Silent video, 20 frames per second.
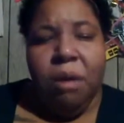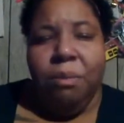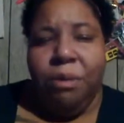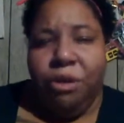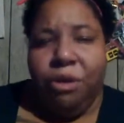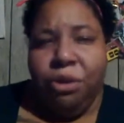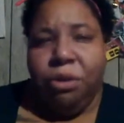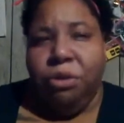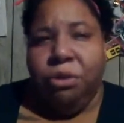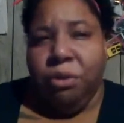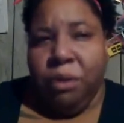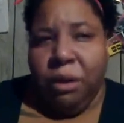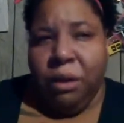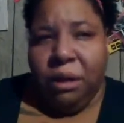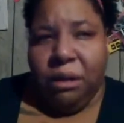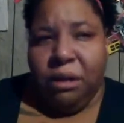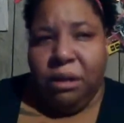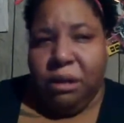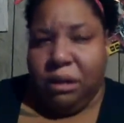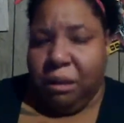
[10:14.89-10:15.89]
but you're
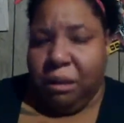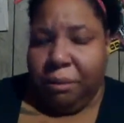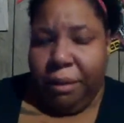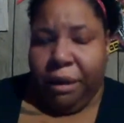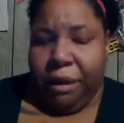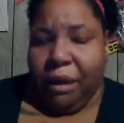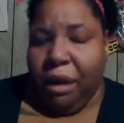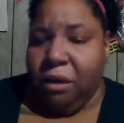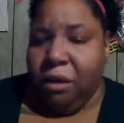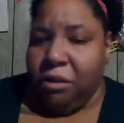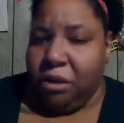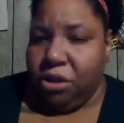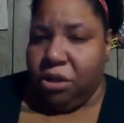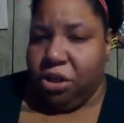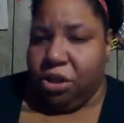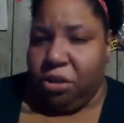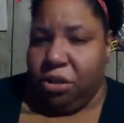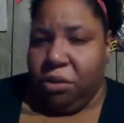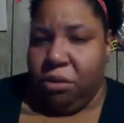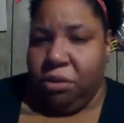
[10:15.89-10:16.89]
doing it to somebody
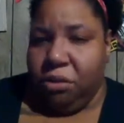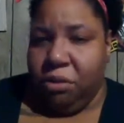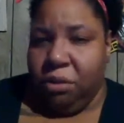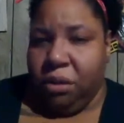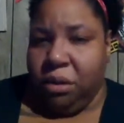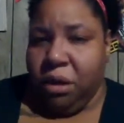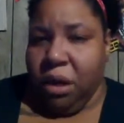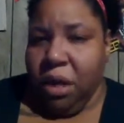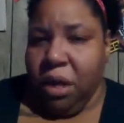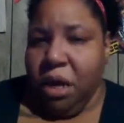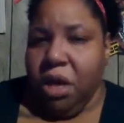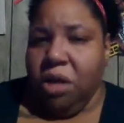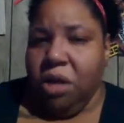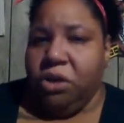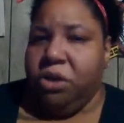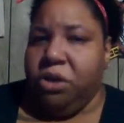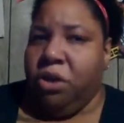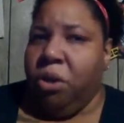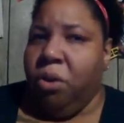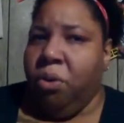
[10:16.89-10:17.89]
else's children.
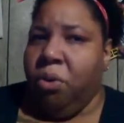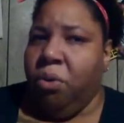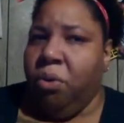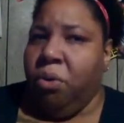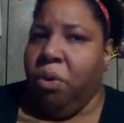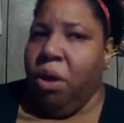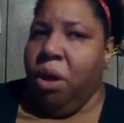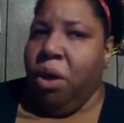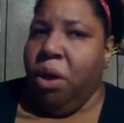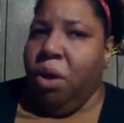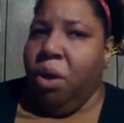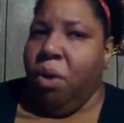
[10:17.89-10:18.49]
So,